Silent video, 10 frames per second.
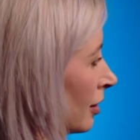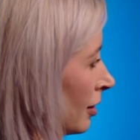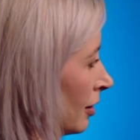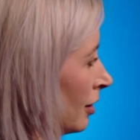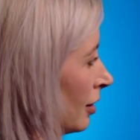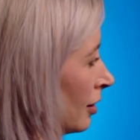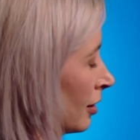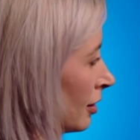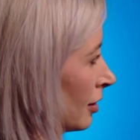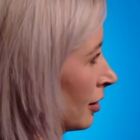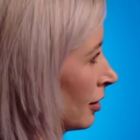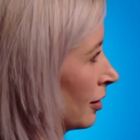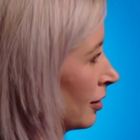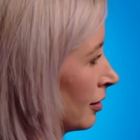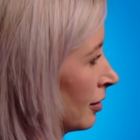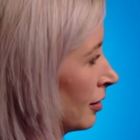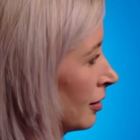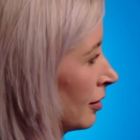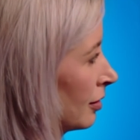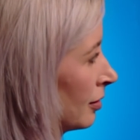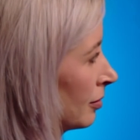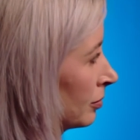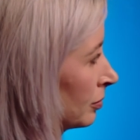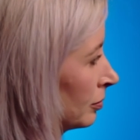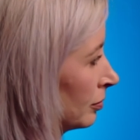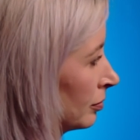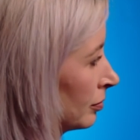Nothing is said.